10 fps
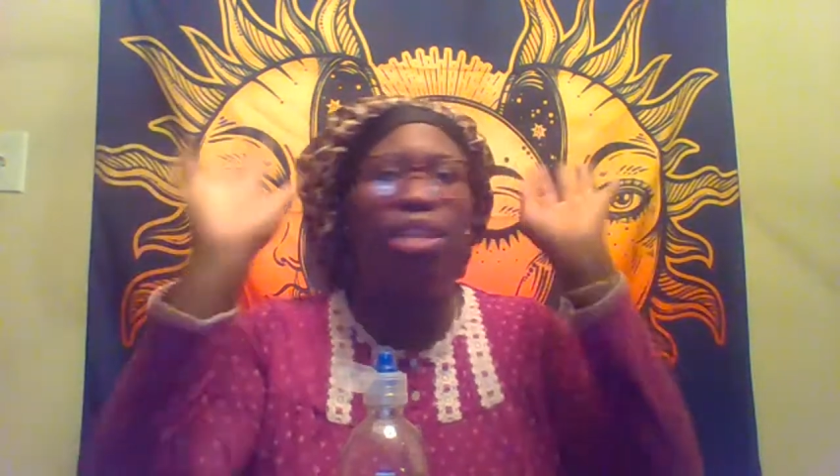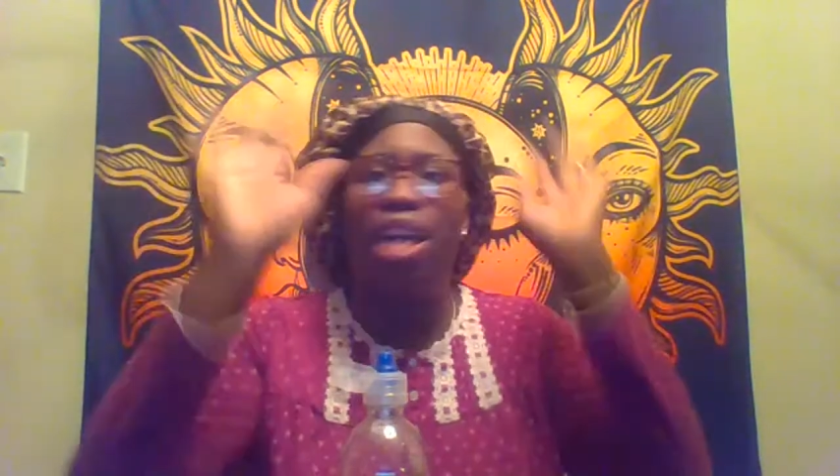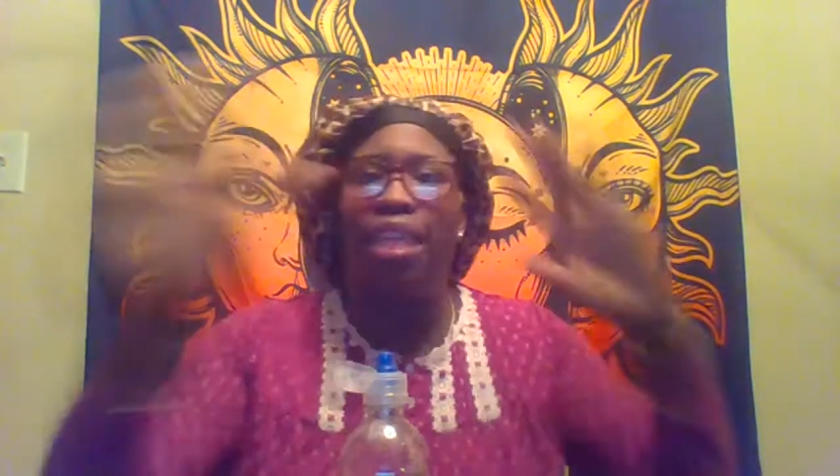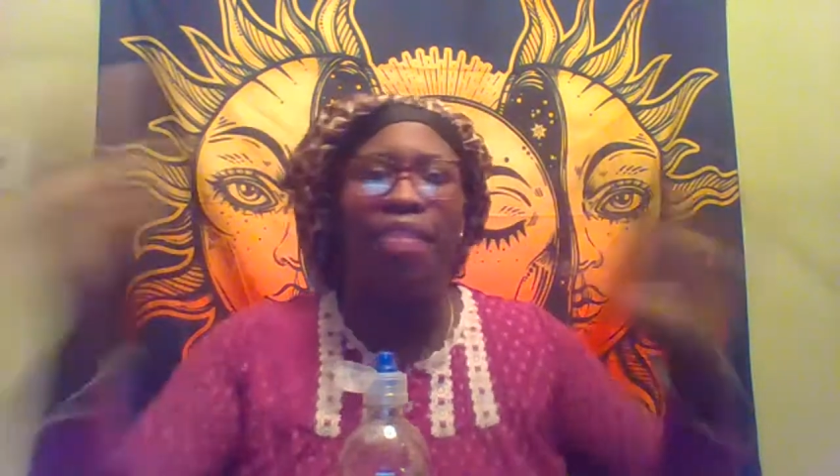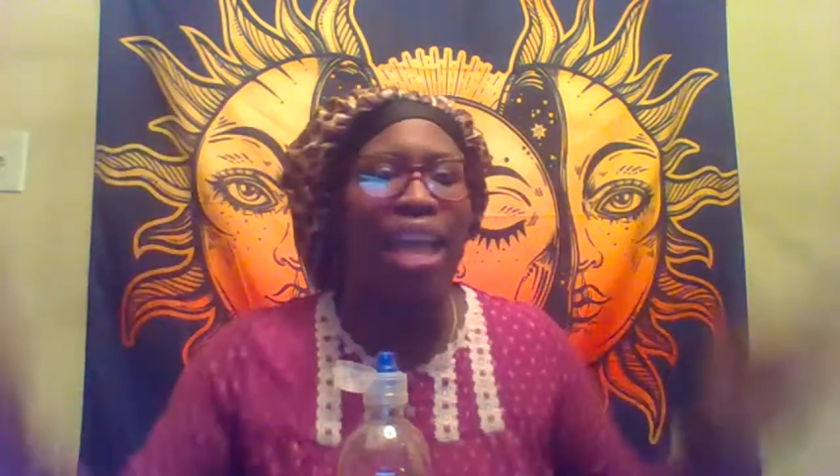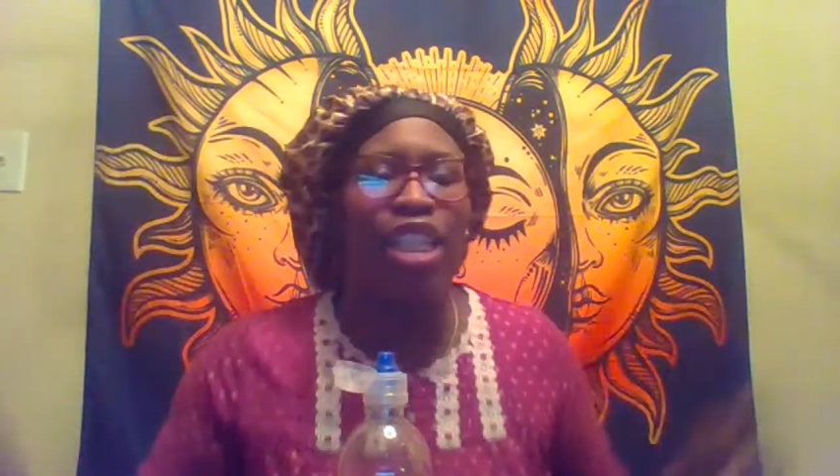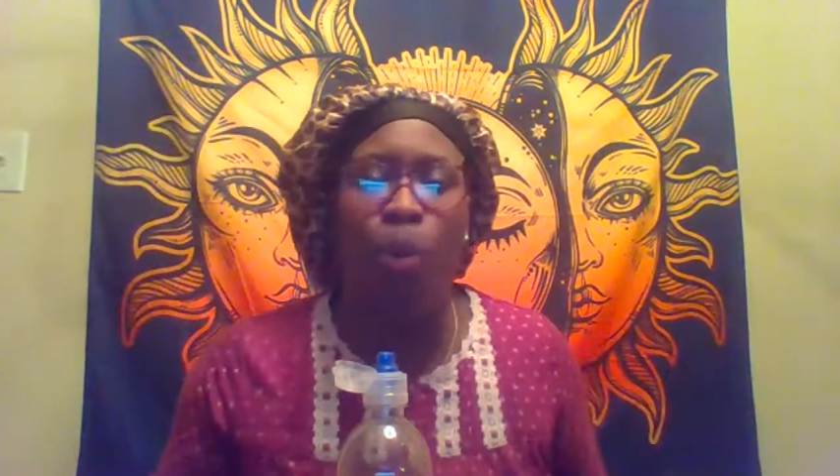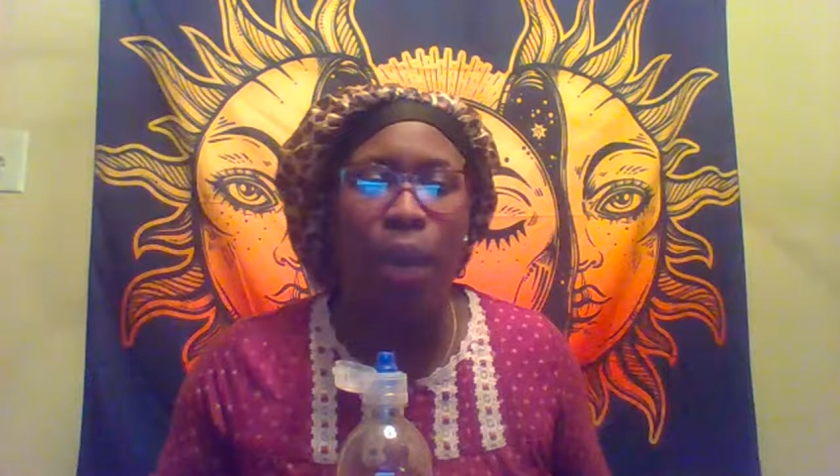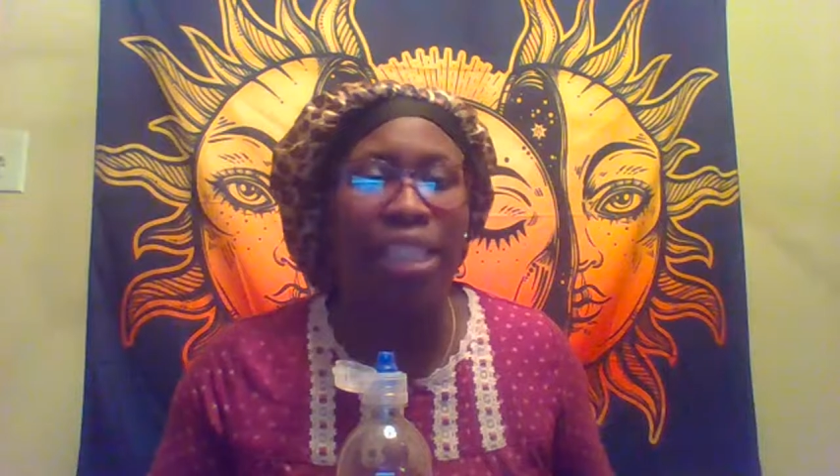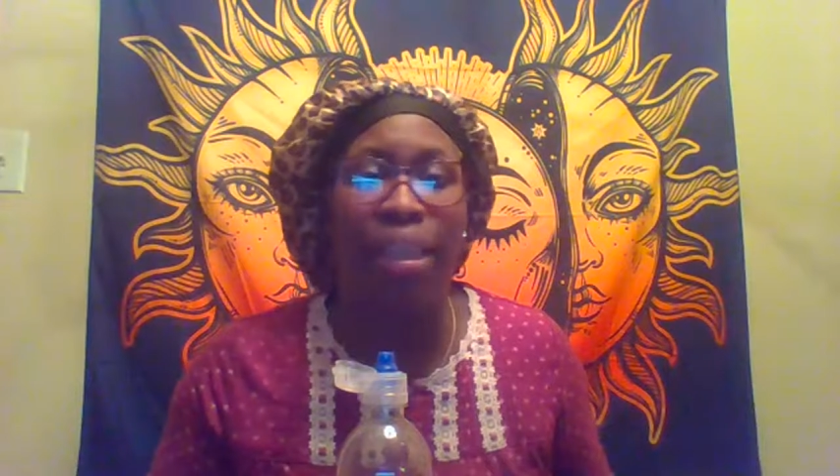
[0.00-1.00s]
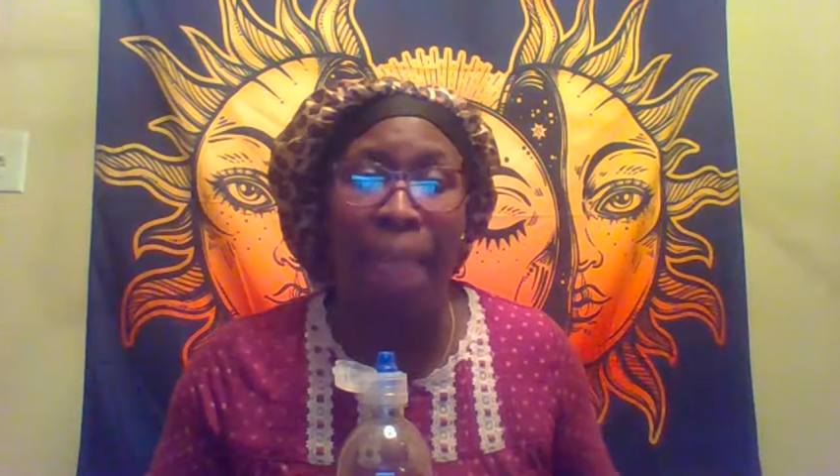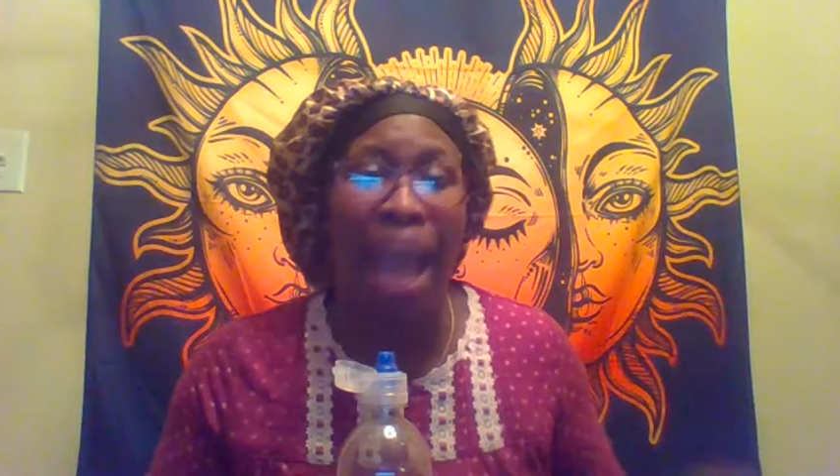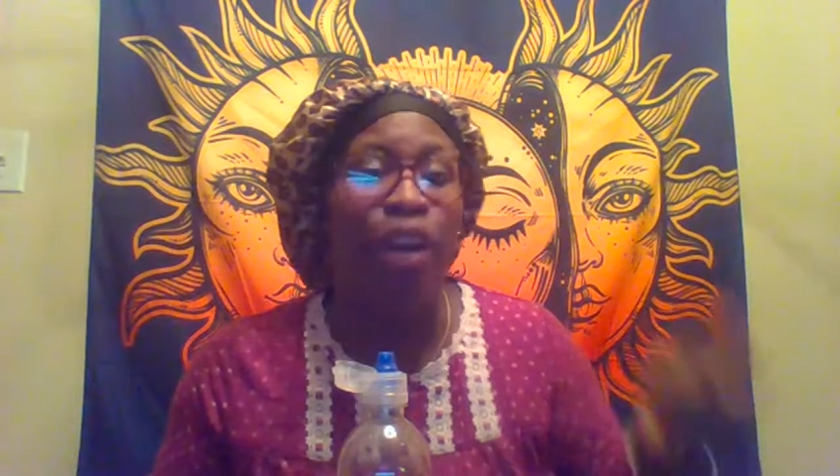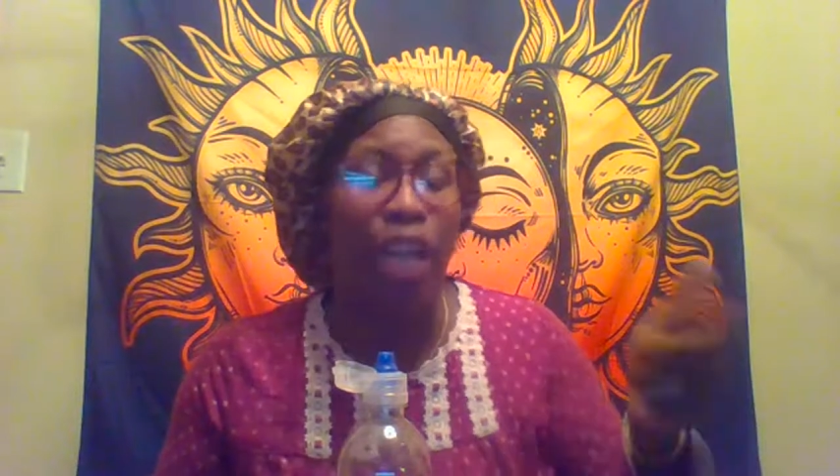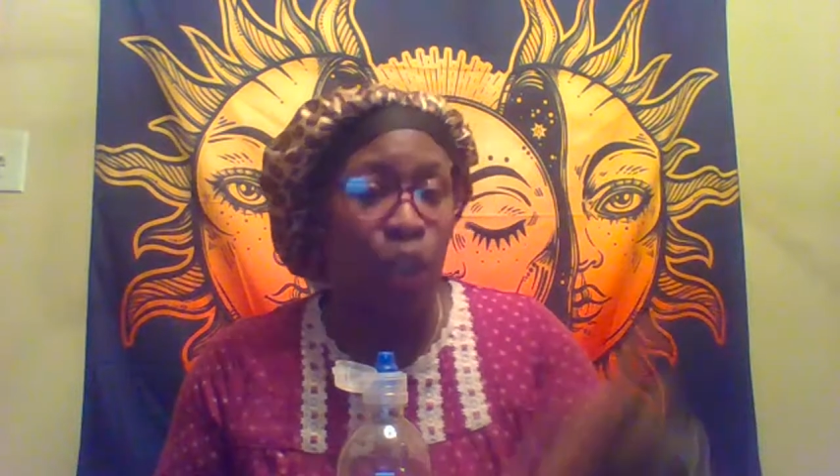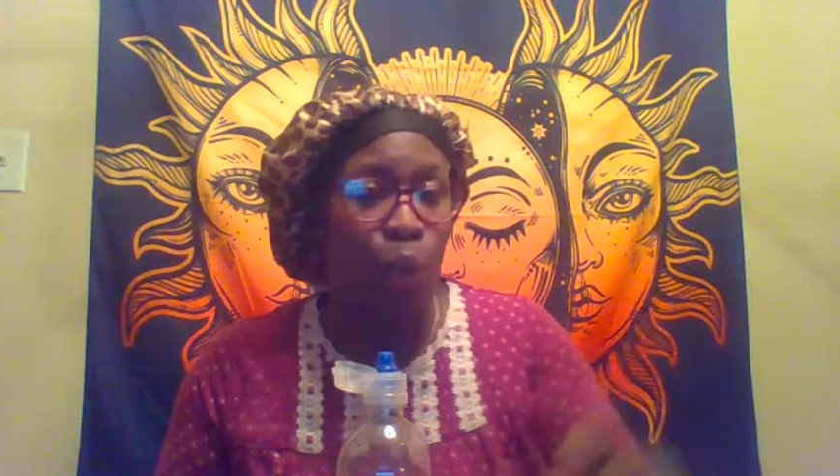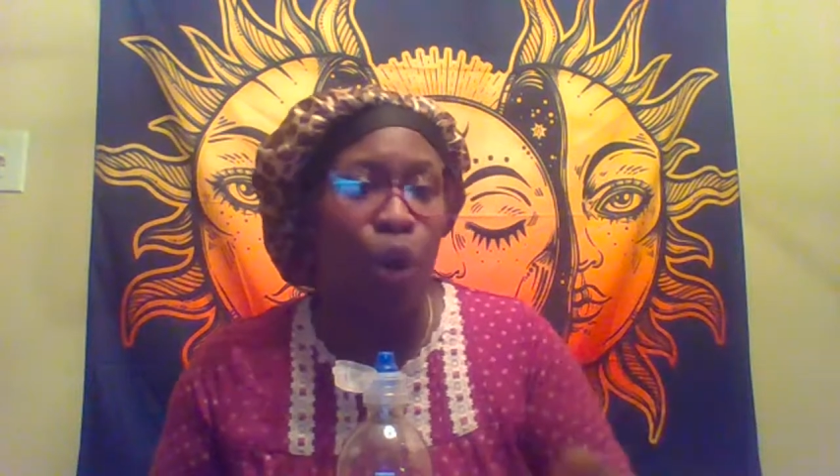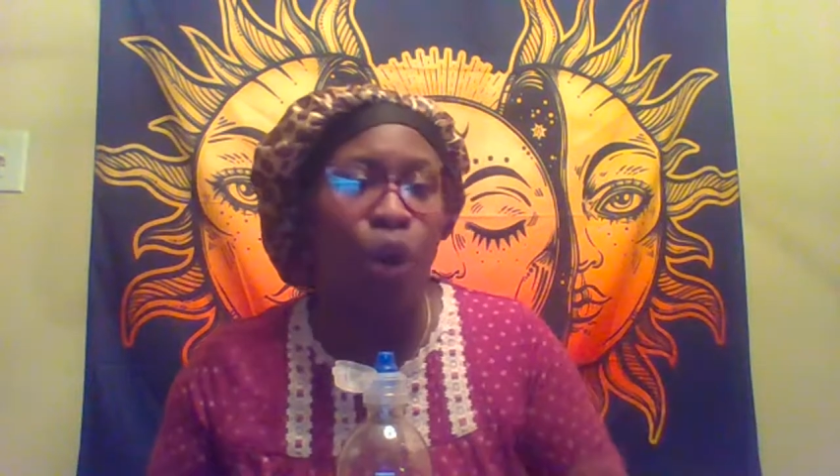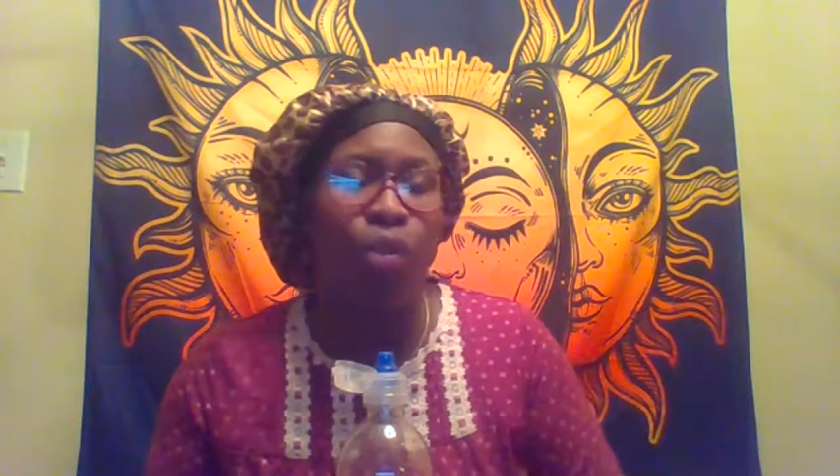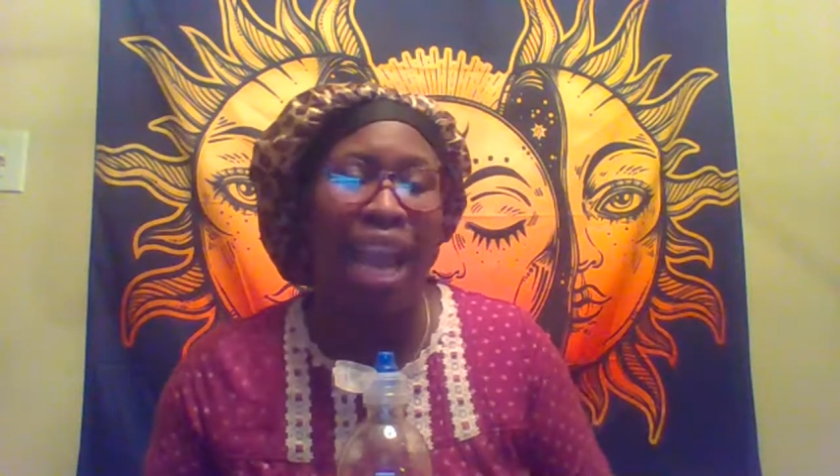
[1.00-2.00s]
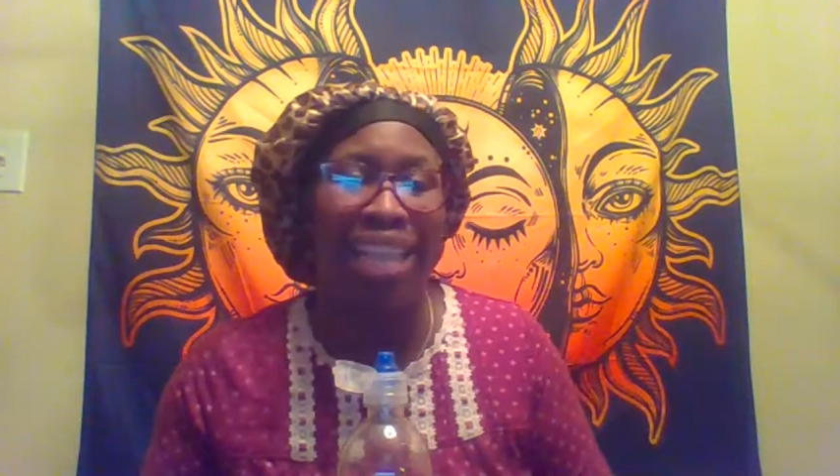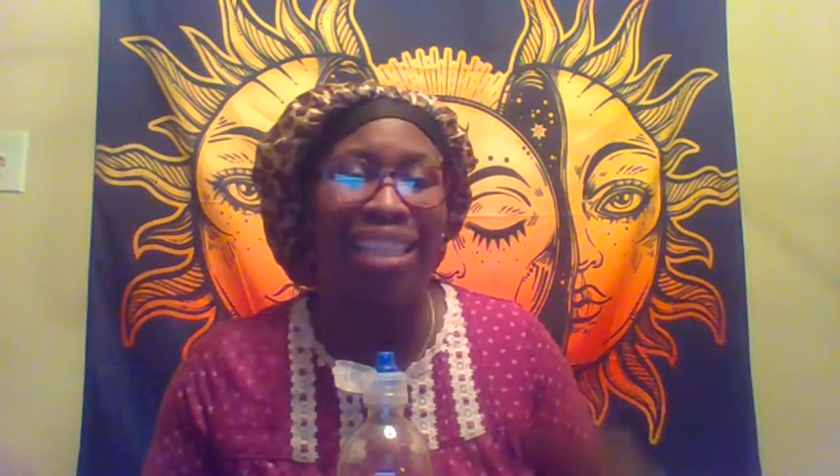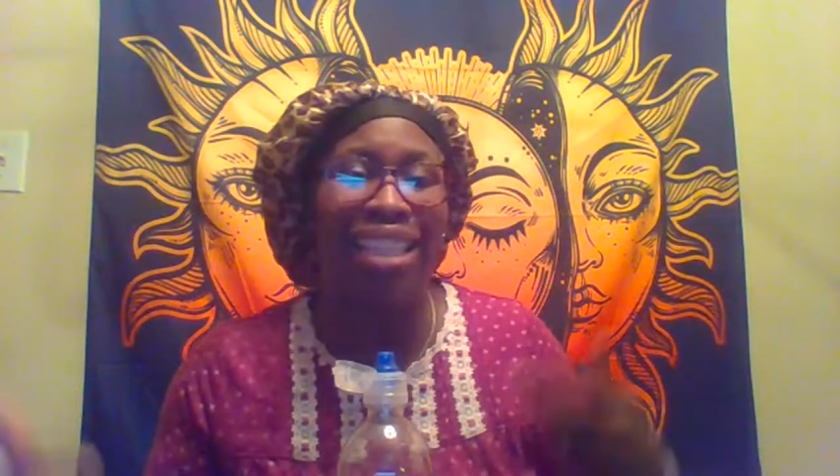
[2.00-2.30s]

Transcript: none of that is going to matter in the world that is